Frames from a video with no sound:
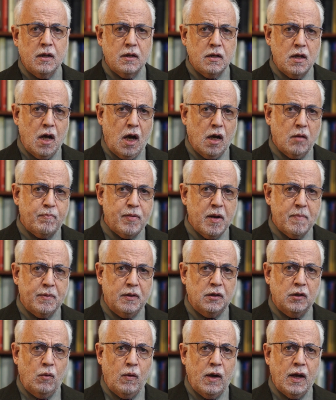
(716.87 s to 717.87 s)
young
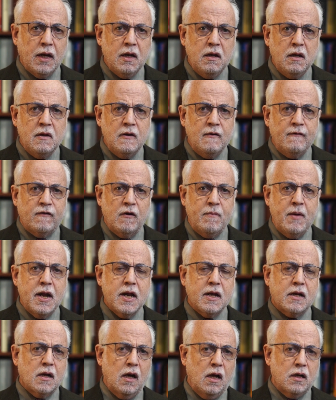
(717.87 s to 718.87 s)
people away from
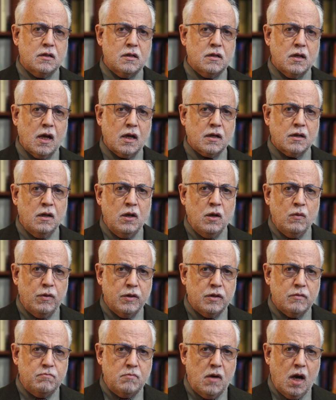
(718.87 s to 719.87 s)
any contact
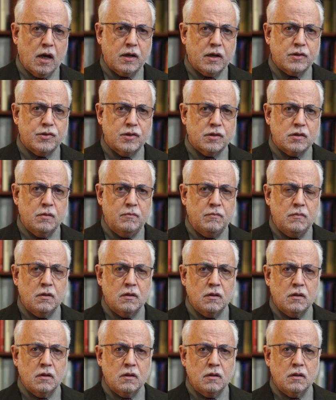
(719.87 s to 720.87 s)
with Marxism
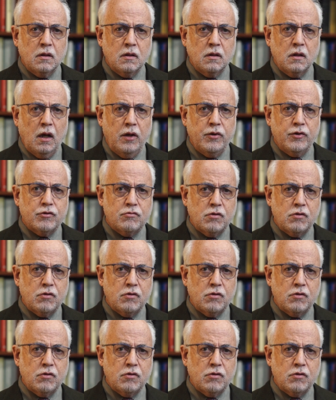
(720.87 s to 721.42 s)
and